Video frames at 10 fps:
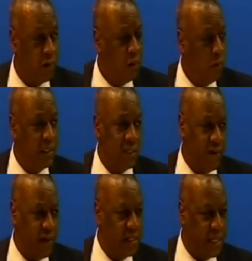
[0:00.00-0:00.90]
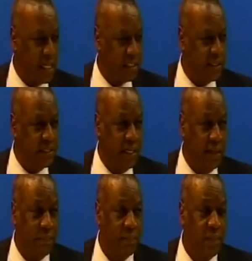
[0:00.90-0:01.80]
which is a very international
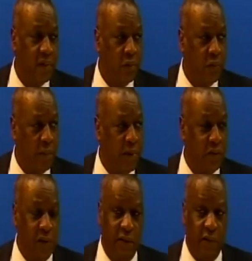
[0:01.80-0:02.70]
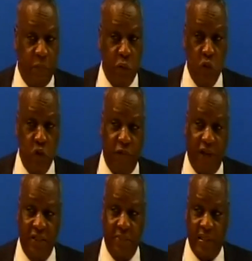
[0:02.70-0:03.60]
team whereby you can have a pool of
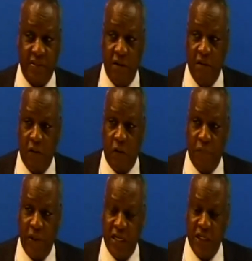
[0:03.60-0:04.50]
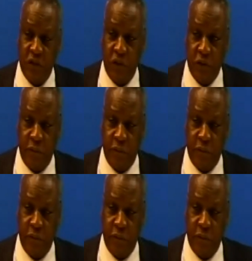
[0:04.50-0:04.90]
experts on the issue to do with